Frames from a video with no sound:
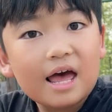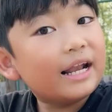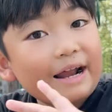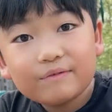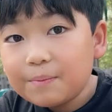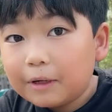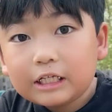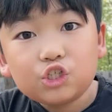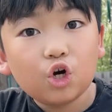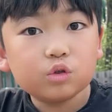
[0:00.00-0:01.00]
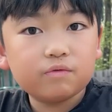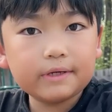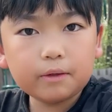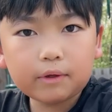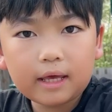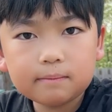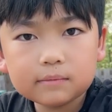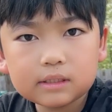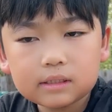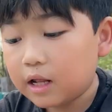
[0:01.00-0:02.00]
And everybody chose video
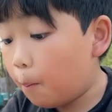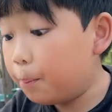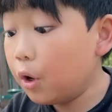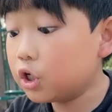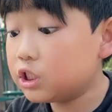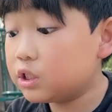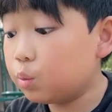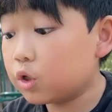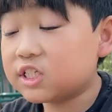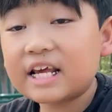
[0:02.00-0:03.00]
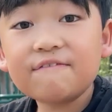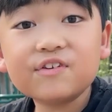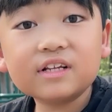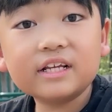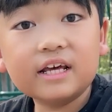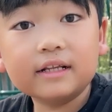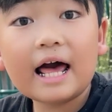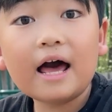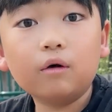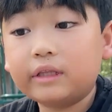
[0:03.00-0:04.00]
games. Now, books were definitely
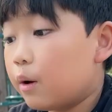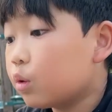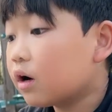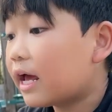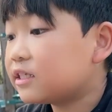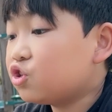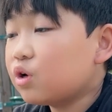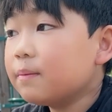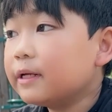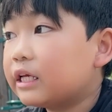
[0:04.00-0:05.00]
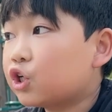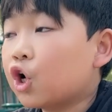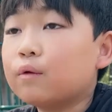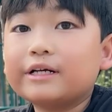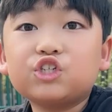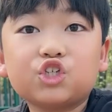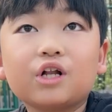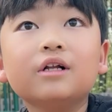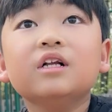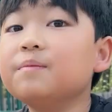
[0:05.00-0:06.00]
allowed. They were extremely encouraged,
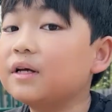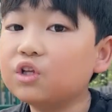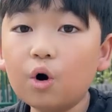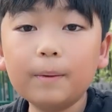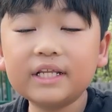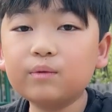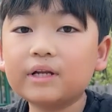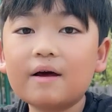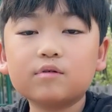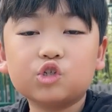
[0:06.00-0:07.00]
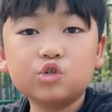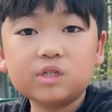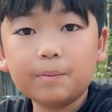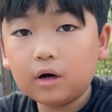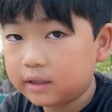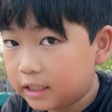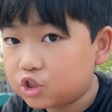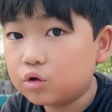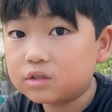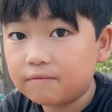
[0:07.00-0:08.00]
but nobody would ever choose the book. They
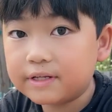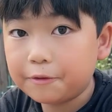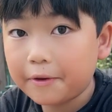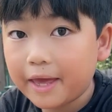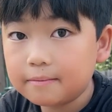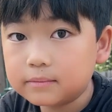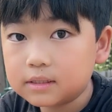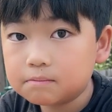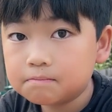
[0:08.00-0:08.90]
chose the video games.